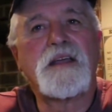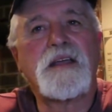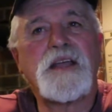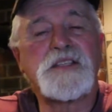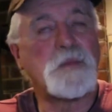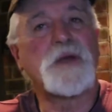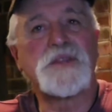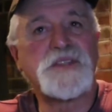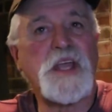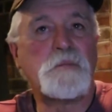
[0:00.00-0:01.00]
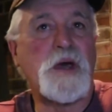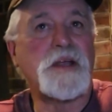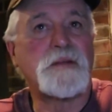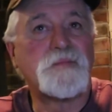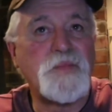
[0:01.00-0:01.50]
it's about the same
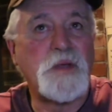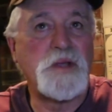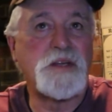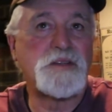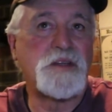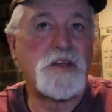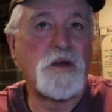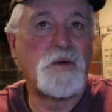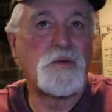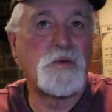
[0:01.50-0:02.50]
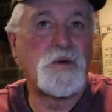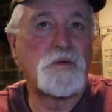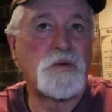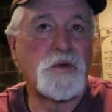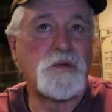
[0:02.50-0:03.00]
money. I mean, you know,
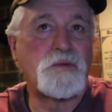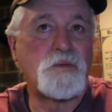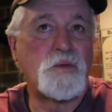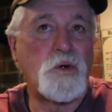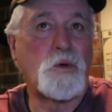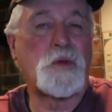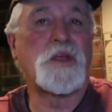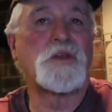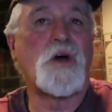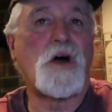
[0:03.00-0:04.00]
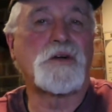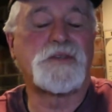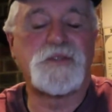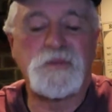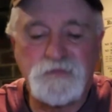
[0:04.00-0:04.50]
we're within
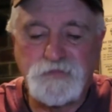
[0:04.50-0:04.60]
dollars.